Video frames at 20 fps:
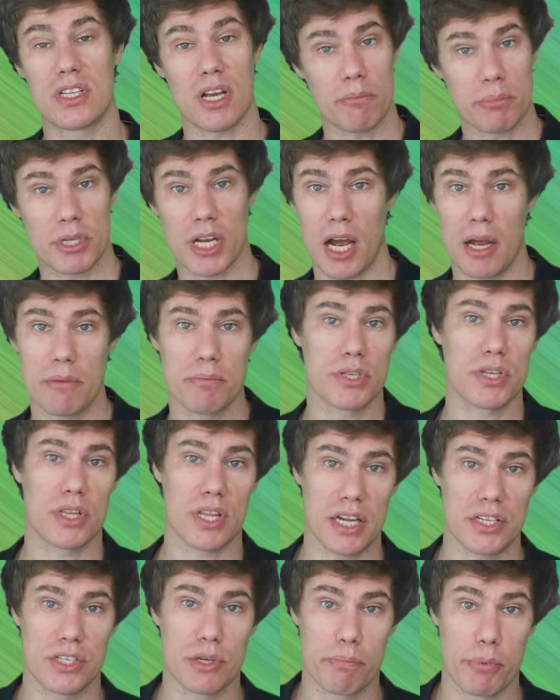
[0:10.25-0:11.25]
Sometimes
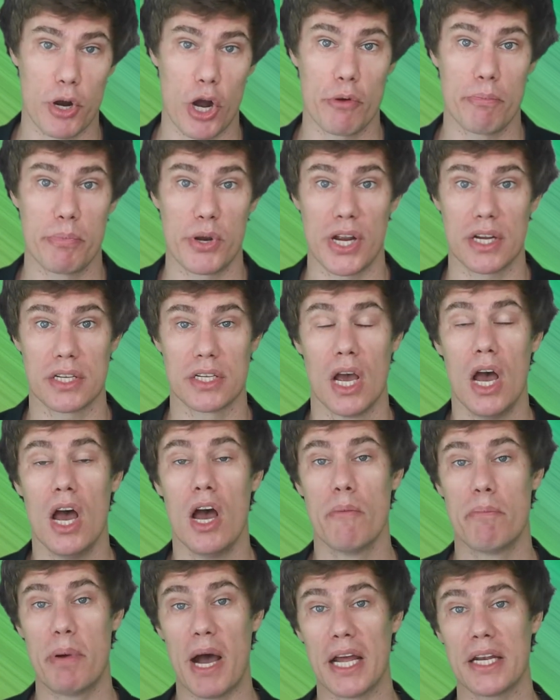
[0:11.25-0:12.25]
that's appropriate,
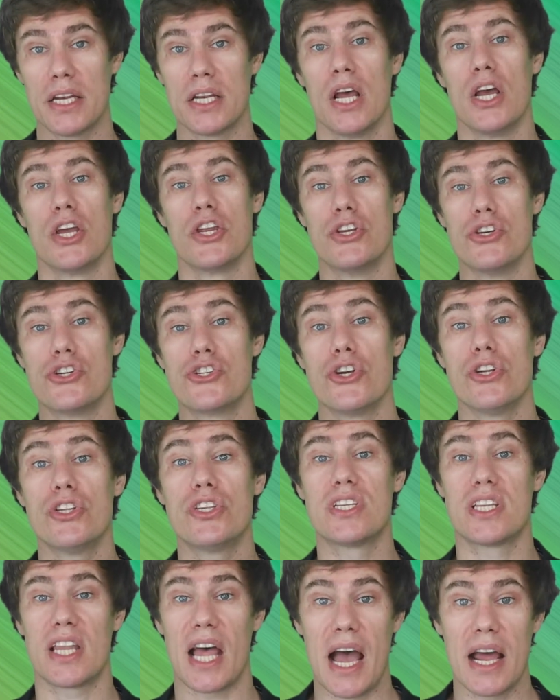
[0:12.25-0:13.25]
but you
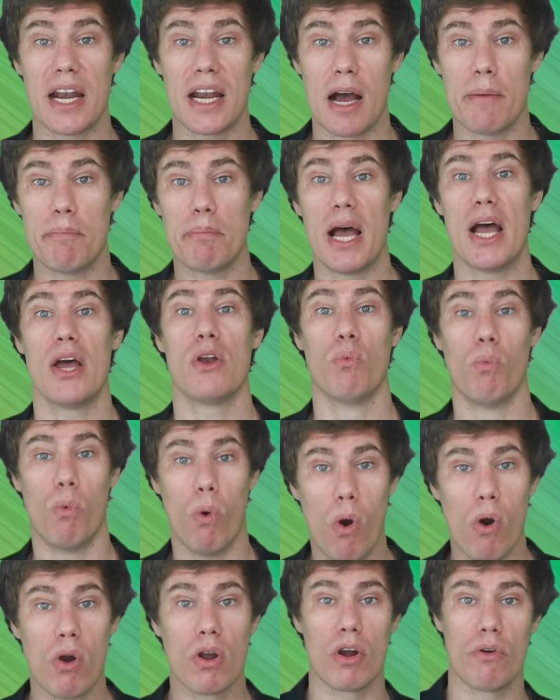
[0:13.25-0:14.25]
should stand up and
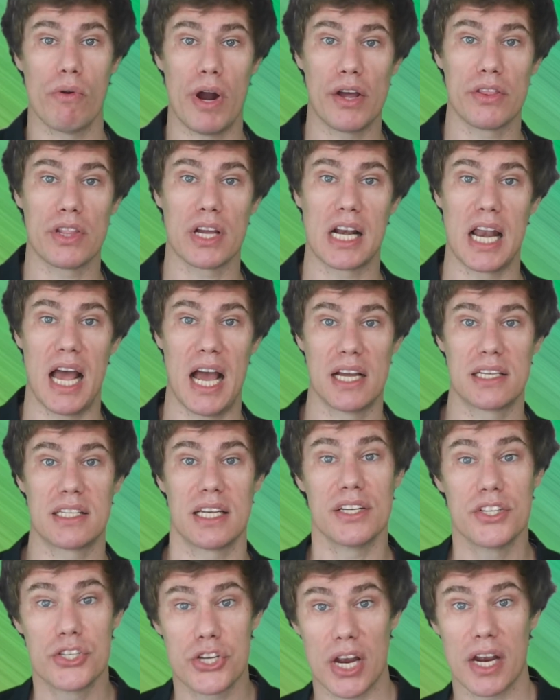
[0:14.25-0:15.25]
walk around the
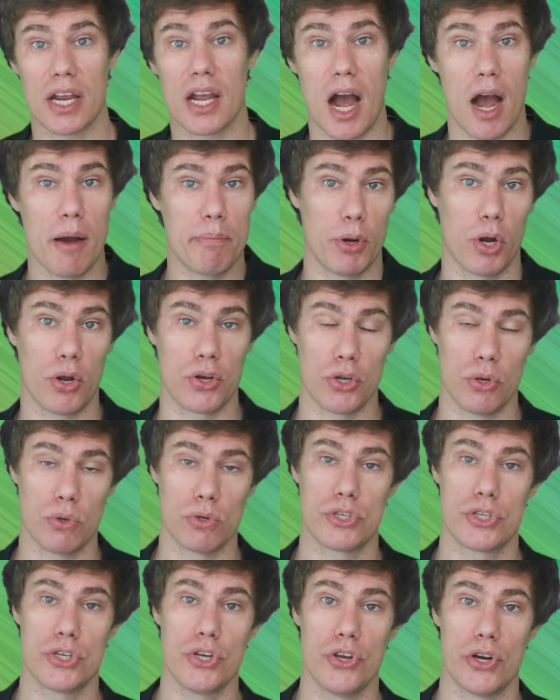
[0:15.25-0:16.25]
class and check up on
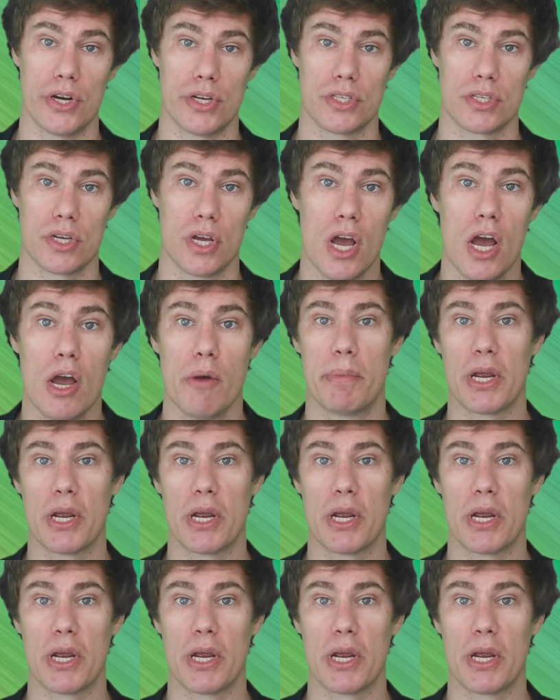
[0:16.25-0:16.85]
your students